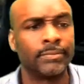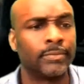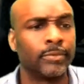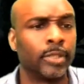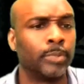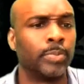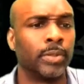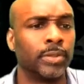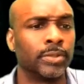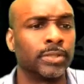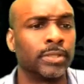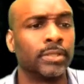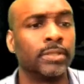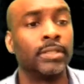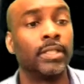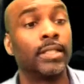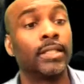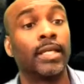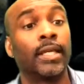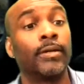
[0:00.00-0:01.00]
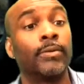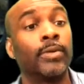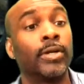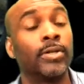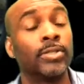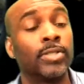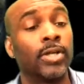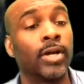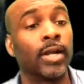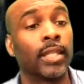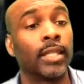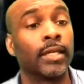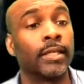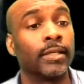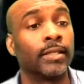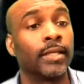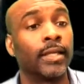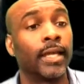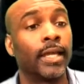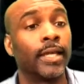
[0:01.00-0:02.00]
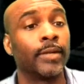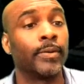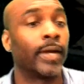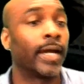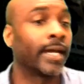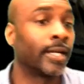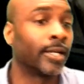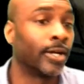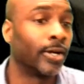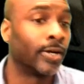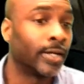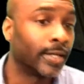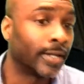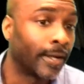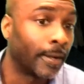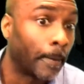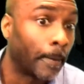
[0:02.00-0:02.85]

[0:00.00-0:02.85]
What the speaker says: We'll post it. Yeah, we're gonna talk later. Anyway, I gotta go.